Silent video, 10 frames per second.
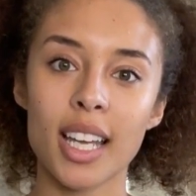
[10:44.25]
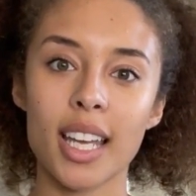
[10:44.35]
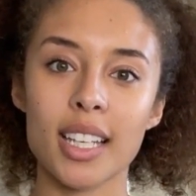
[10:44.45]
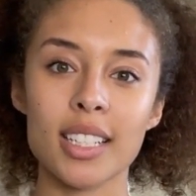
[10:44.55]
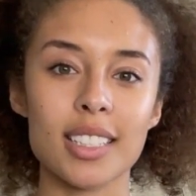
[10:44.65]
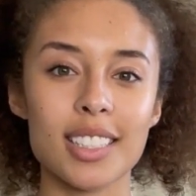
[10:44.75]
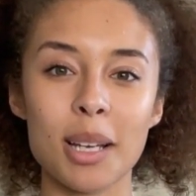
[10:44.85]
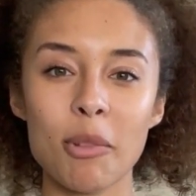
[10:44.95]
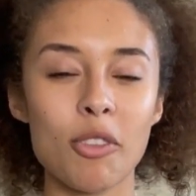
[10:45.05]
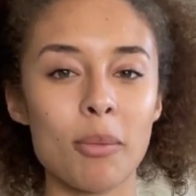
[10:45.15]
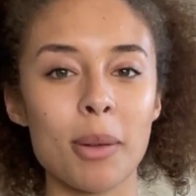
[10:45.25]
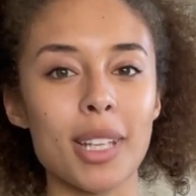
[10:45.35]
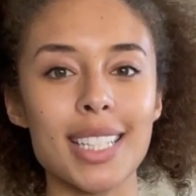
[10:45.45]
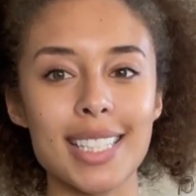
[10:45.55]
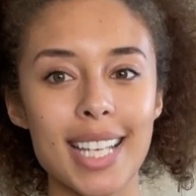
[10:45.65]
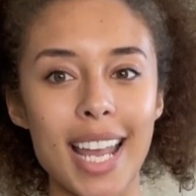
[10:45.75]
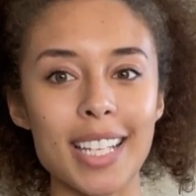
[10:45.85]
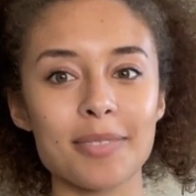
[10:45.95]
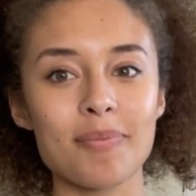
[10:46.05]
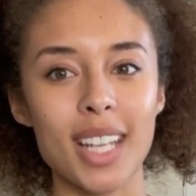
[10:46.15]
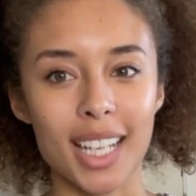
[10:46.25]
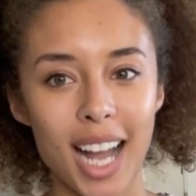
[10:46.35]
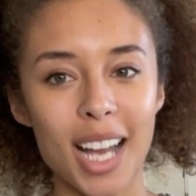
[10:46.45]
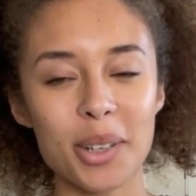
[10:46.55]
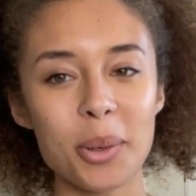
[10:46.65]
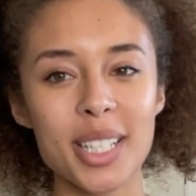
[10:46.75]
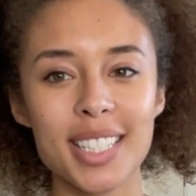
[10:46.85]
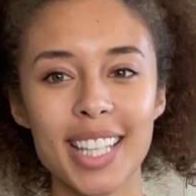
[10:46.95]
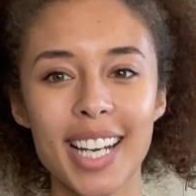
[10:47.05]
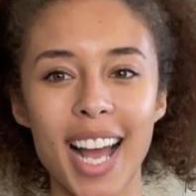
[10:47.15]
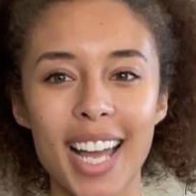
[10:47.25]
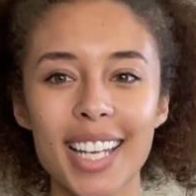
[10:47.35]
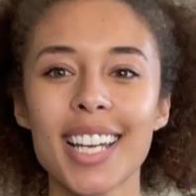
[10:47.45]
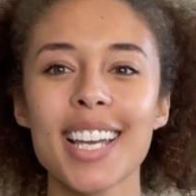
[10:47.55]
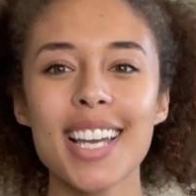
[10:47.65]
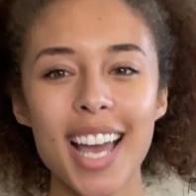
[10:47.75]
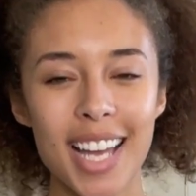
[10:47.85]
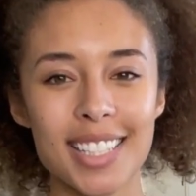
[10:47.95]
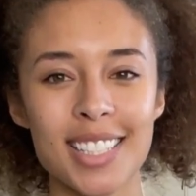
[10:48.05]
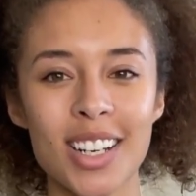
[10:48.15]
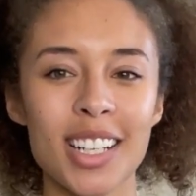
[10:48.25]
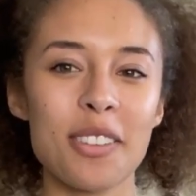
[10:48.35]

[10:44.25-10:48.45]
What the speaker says: And some of them I'm like, dang, kind of wish that I had started.